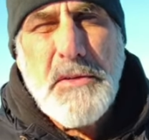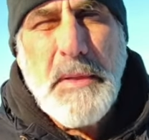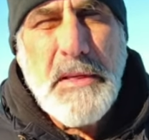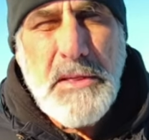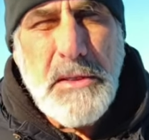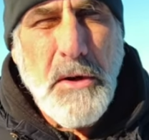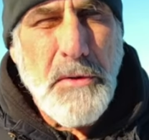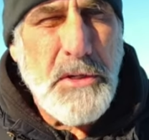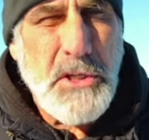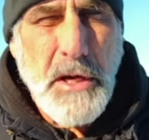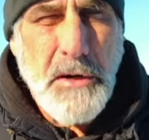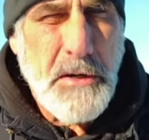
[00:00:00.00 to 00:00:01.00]
me to slow the
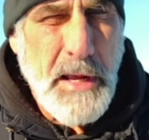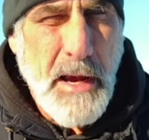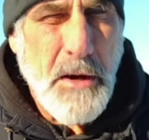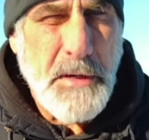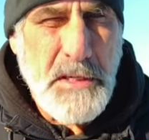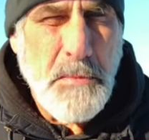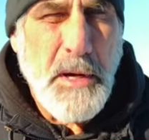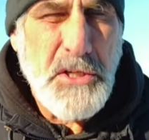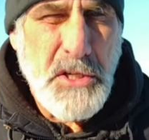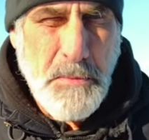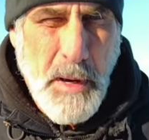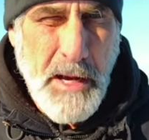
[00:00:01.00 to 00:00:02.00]
shutter down as much
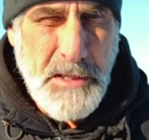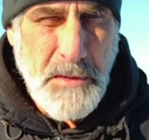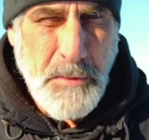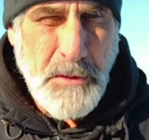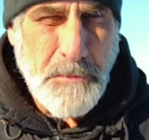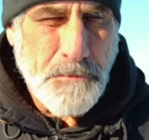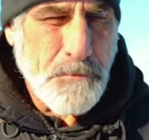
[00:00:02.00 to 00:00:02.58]
as possible.